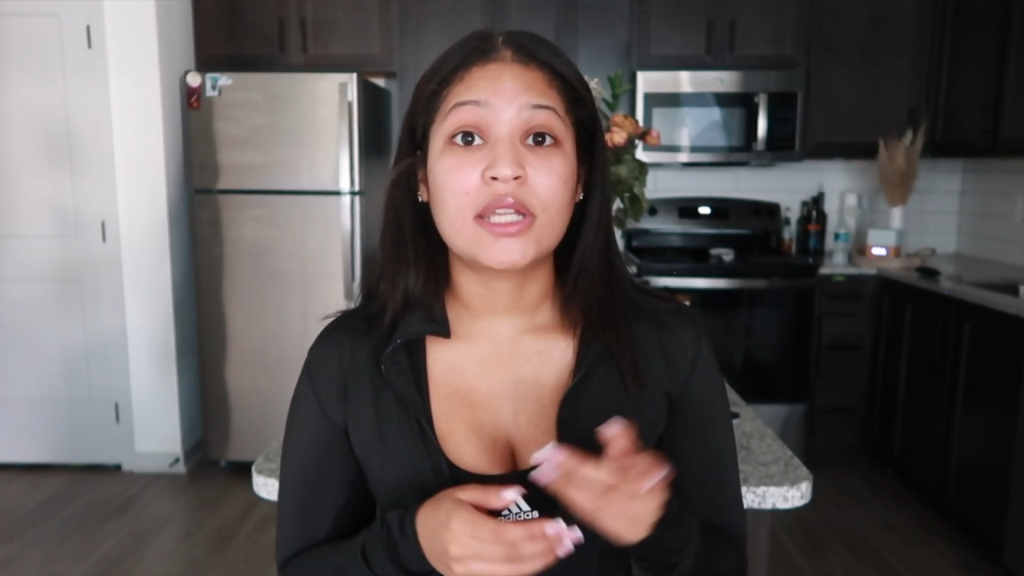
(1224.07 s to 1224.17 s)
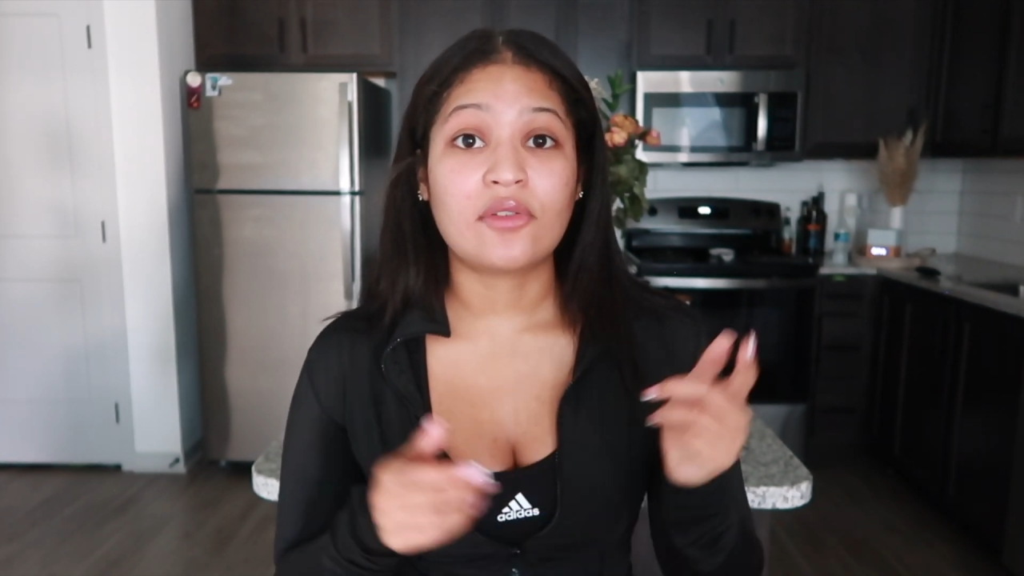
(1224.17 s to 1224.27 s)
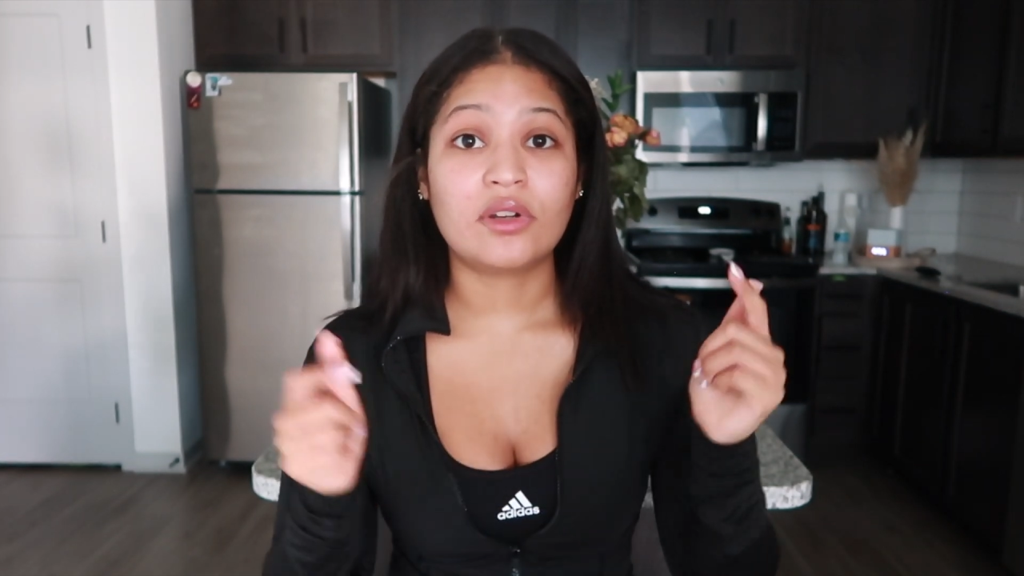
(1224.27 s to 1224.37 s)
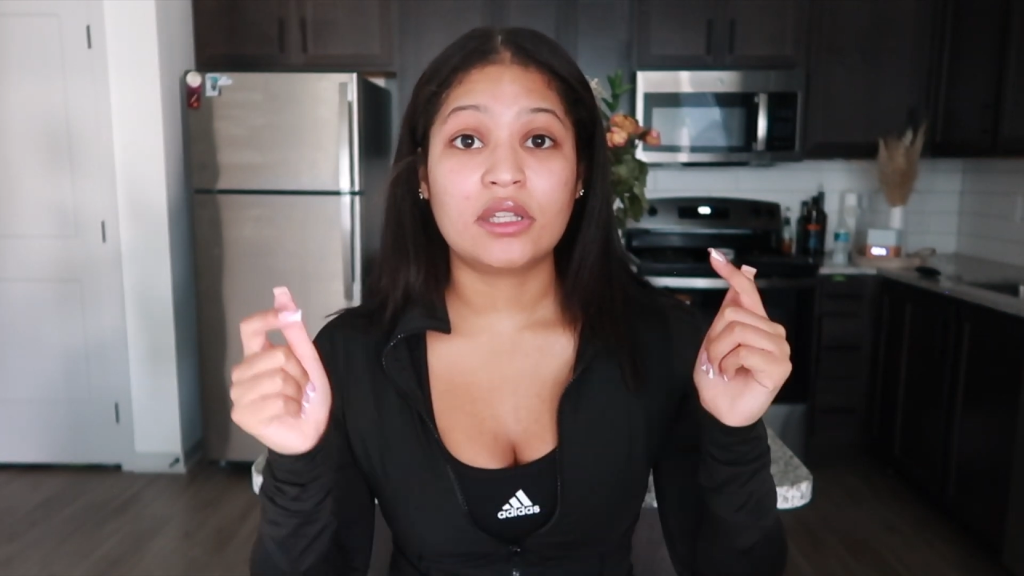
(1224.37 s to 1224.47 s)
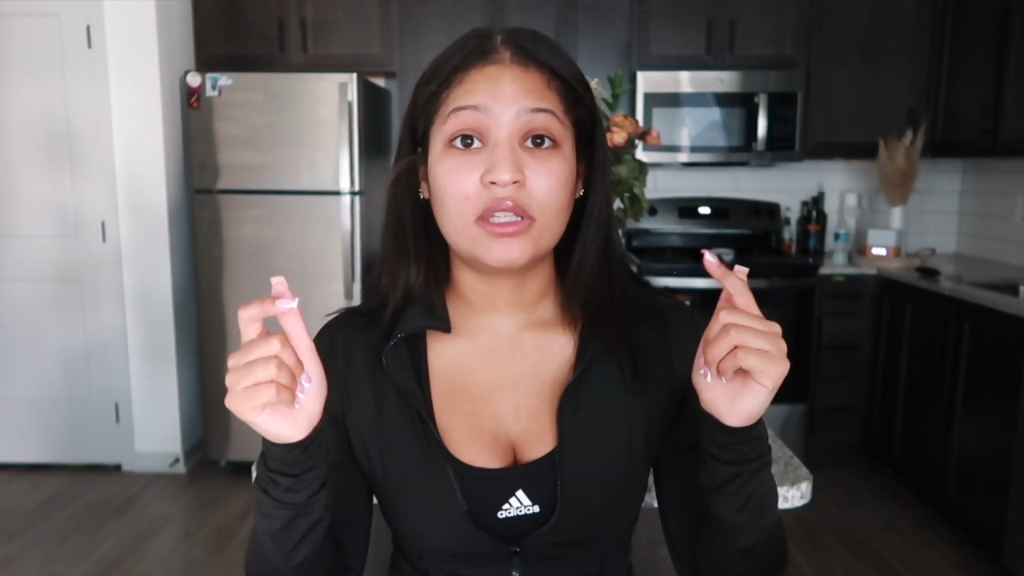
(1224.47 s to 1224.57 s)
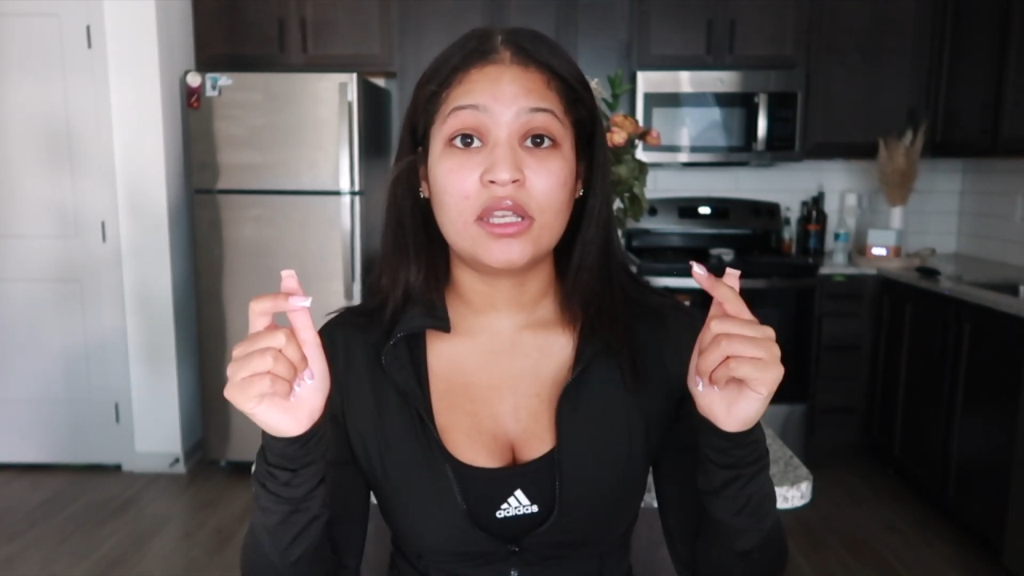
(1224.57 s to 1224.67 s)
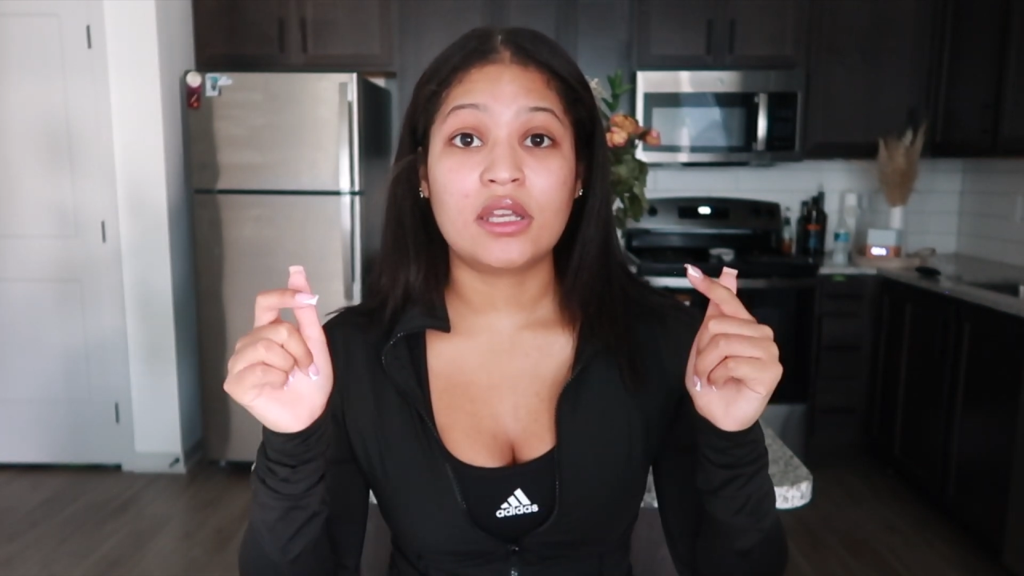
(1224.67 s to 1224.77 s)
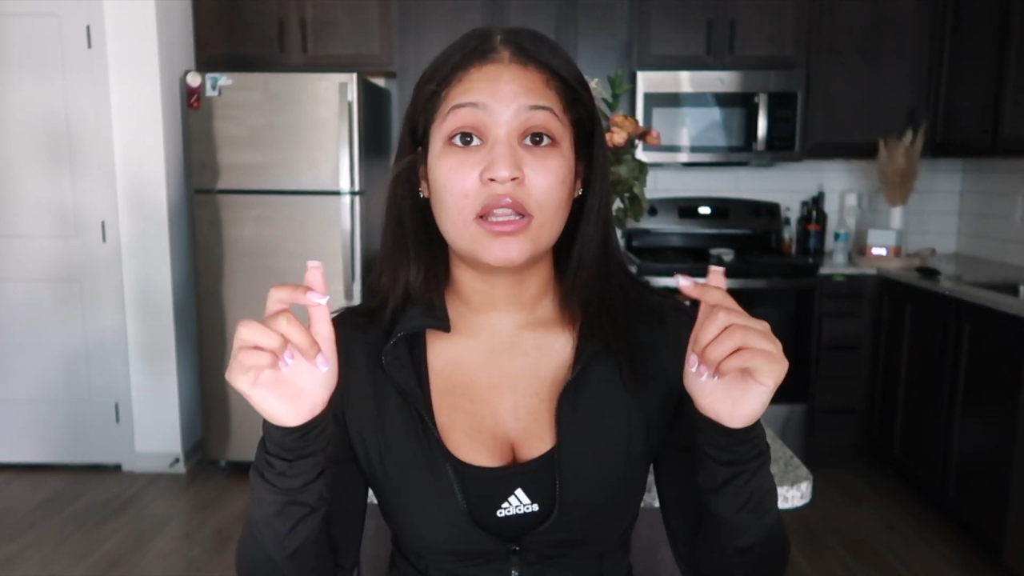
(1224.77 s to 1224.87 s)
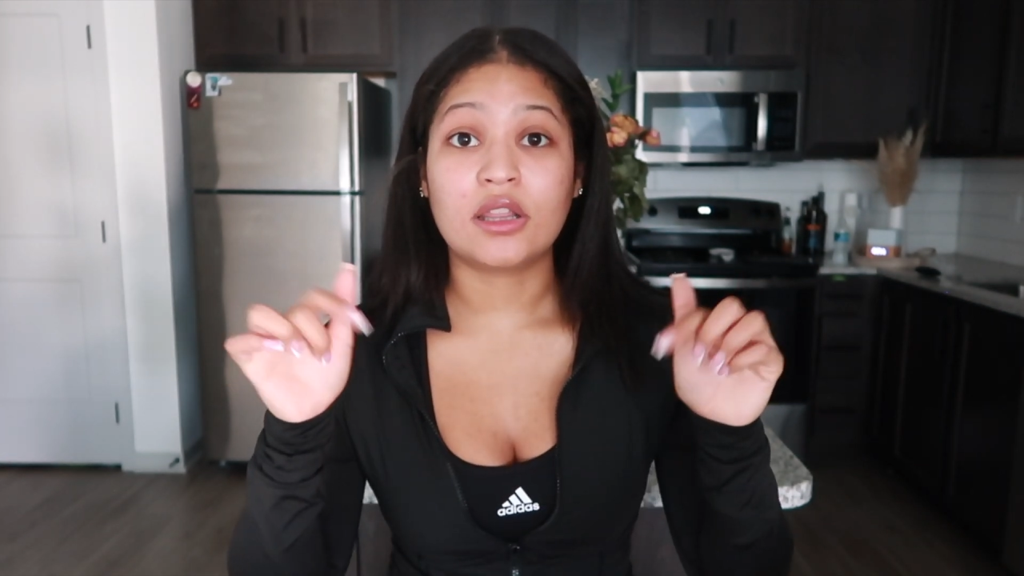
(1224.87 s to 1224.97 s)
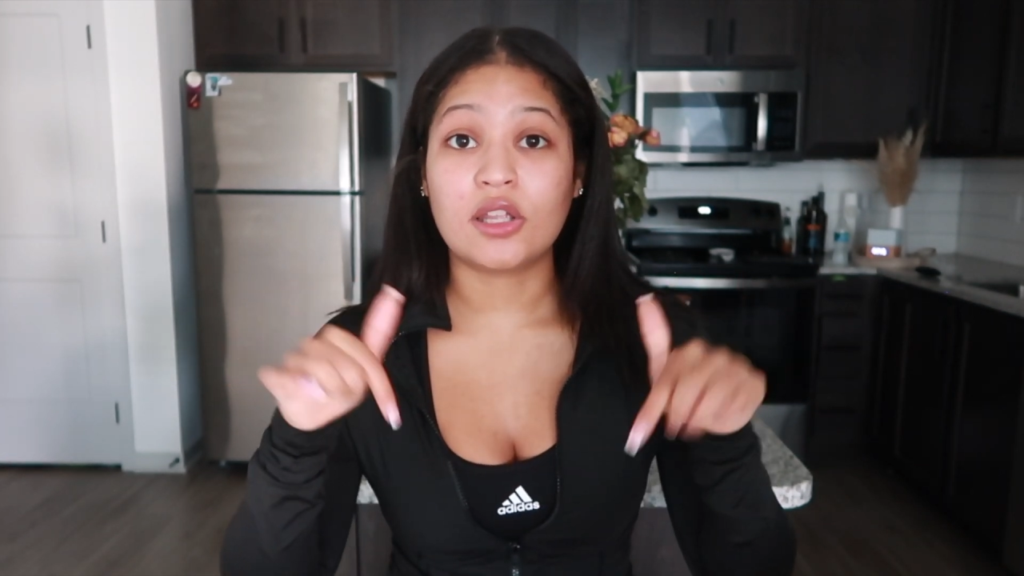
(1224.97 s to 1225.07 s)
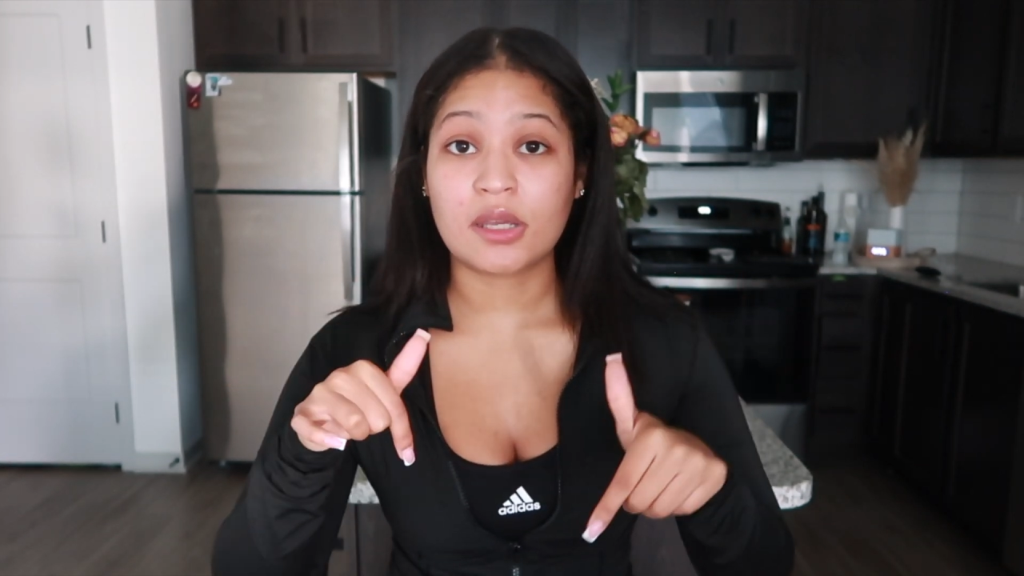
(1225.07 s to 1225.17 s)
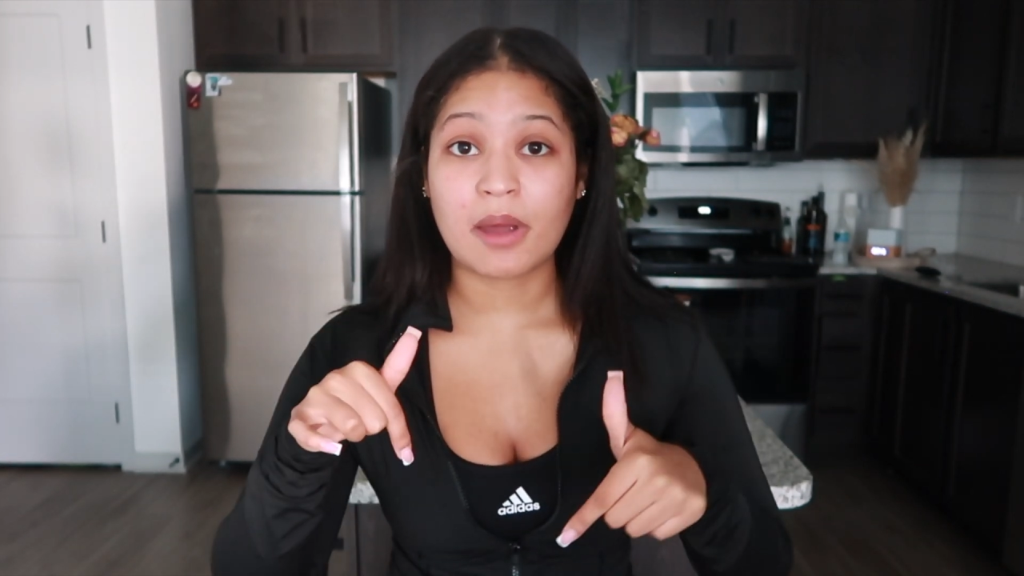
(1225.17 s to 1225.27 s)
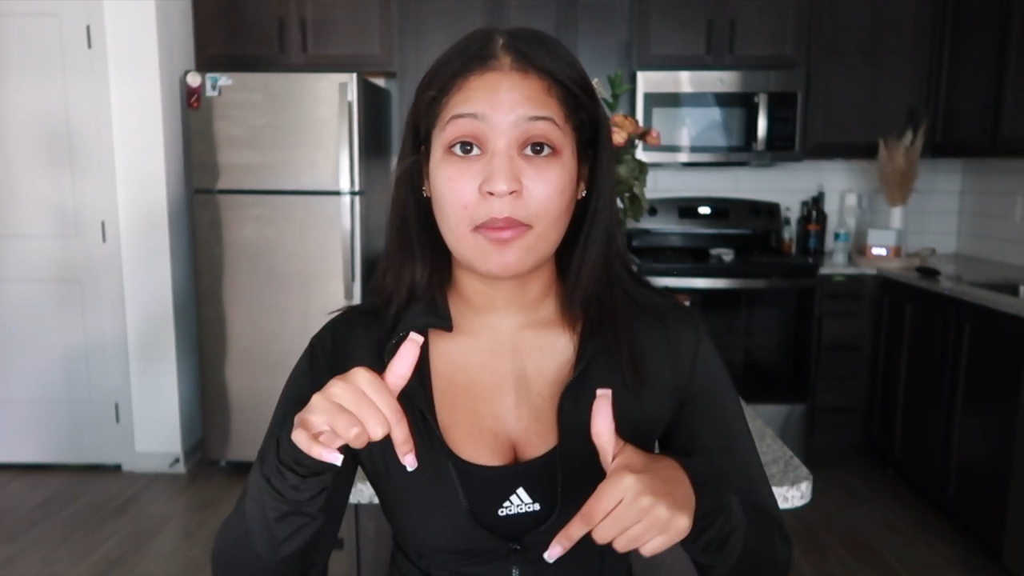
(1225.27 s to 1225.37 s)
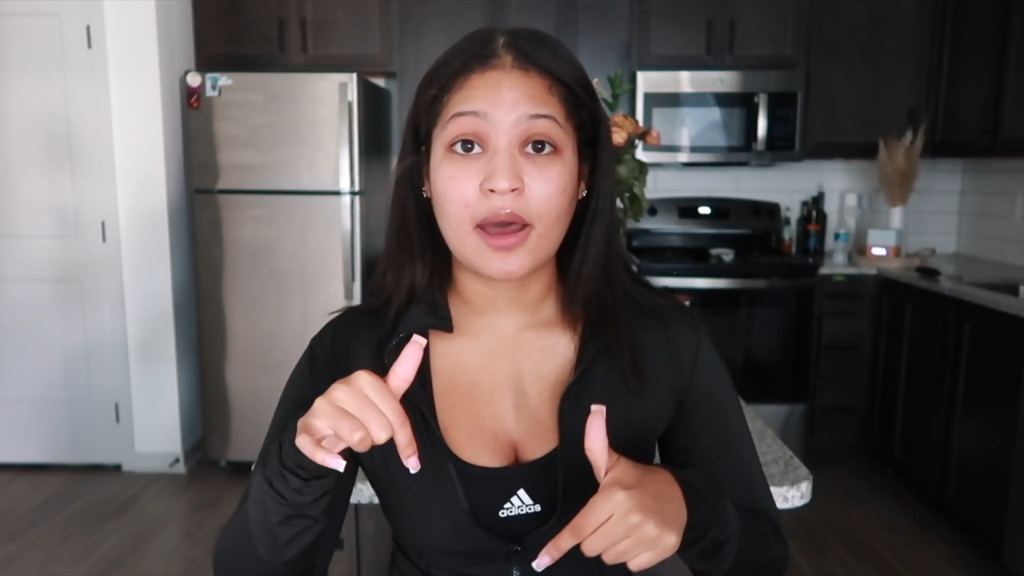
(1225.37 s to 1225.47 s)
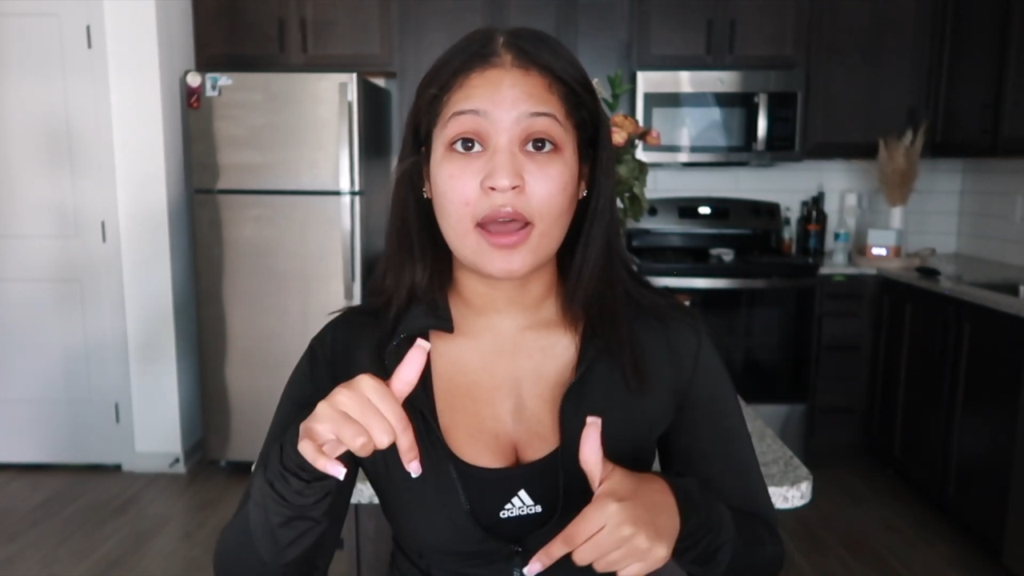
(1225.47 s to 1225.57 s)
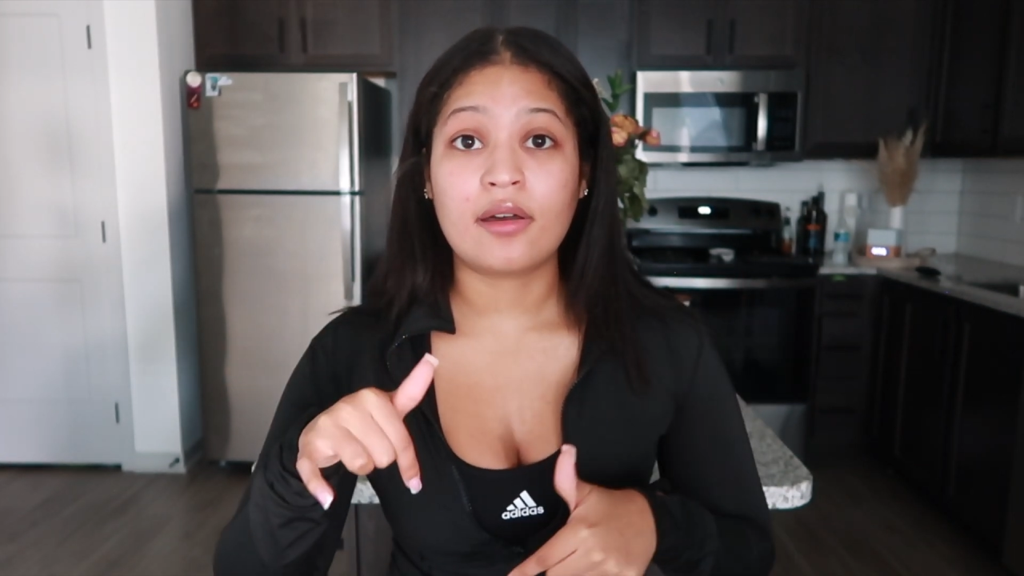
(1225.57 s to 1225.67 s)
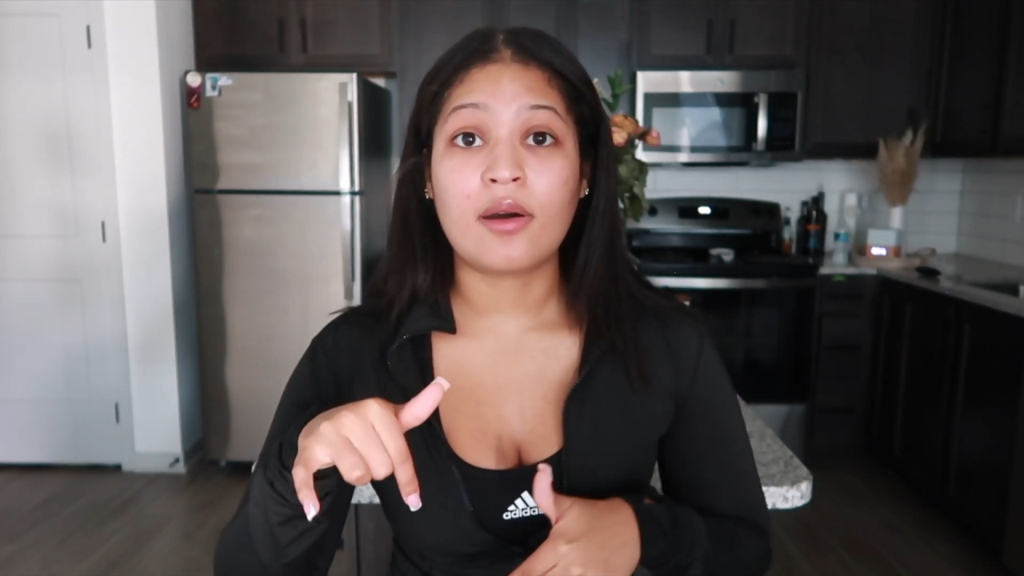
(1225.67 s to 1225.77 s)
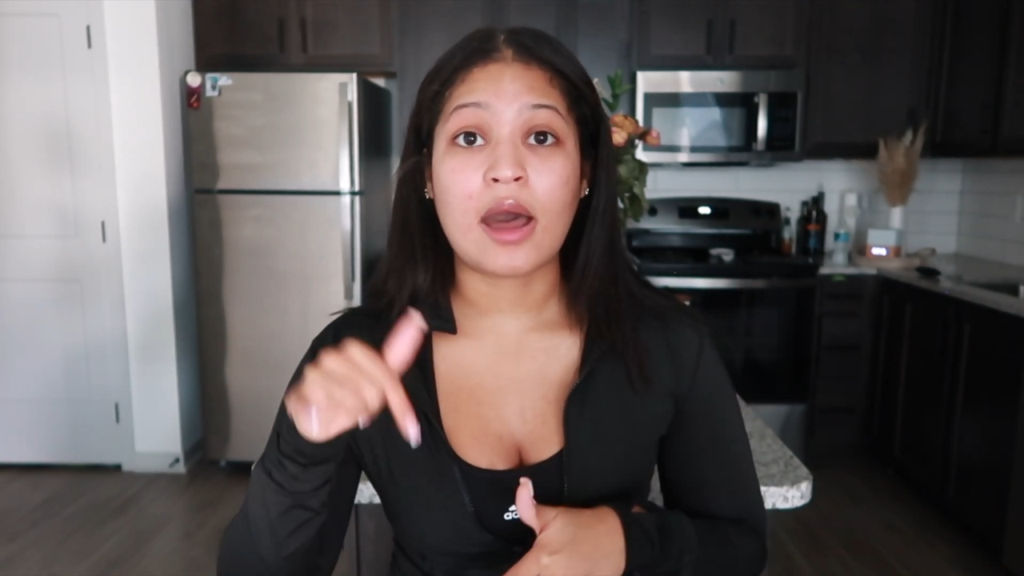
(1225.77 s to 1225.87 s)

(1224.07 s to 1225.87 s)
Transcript: definitely look in my bio